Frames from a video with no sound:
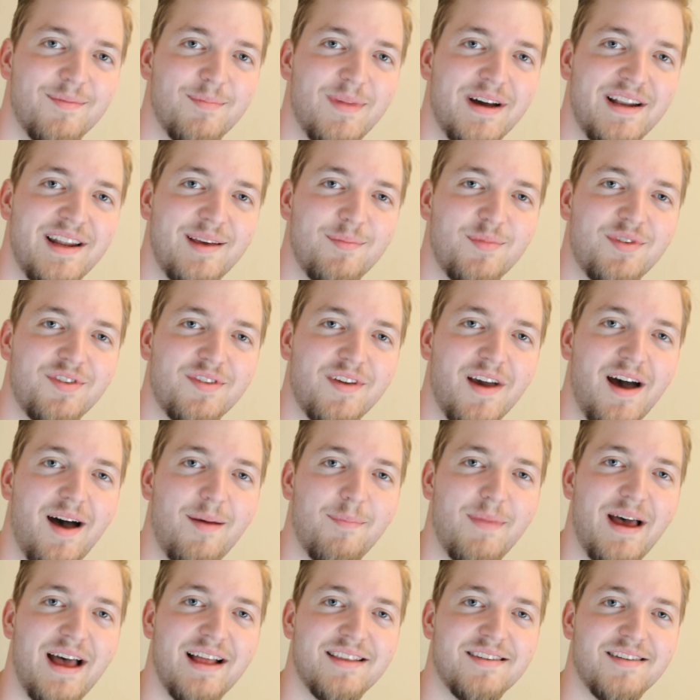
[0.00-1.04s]
My name's
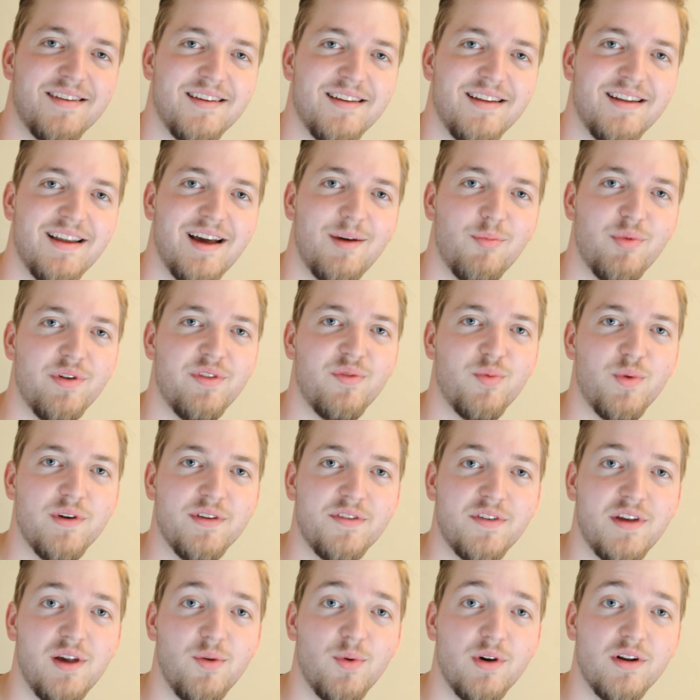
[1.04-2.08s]
Scott Mathson. I'm with
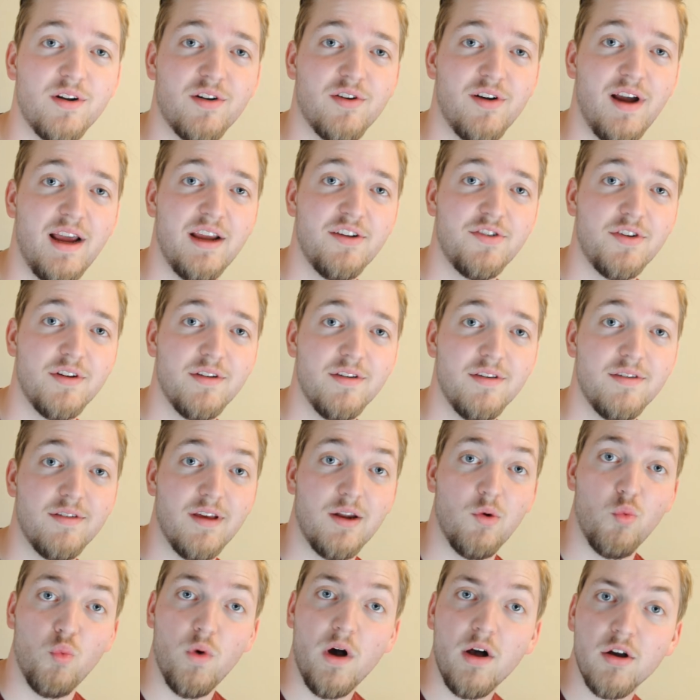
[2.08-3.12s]
Whiskeywood Creations,
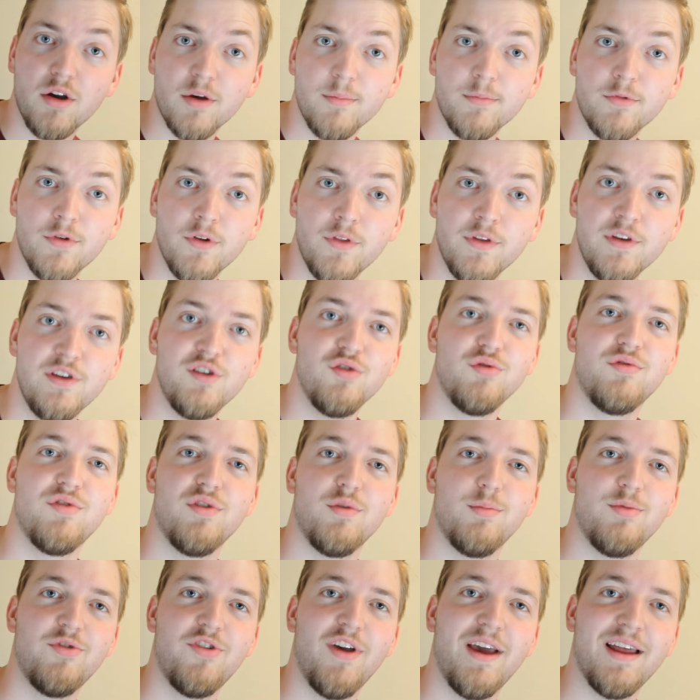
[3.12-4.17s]
and welcome to the
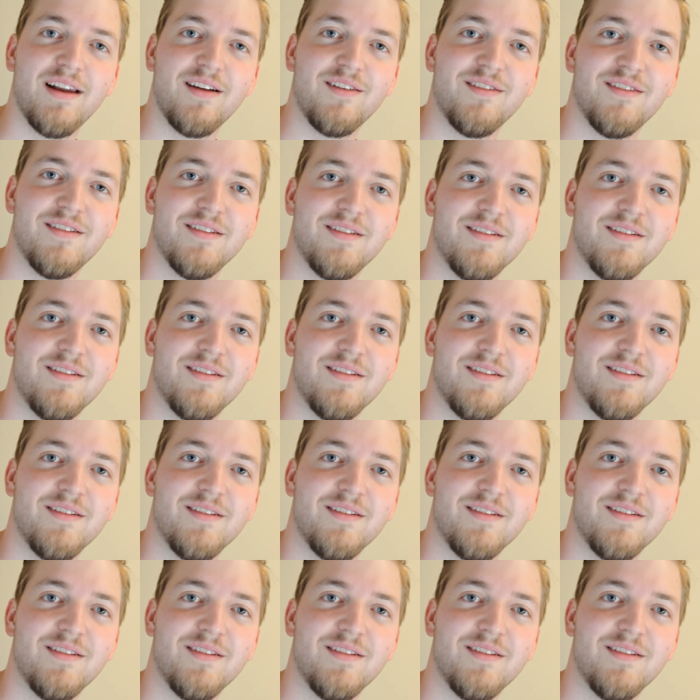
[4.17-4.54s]
YouTube channel.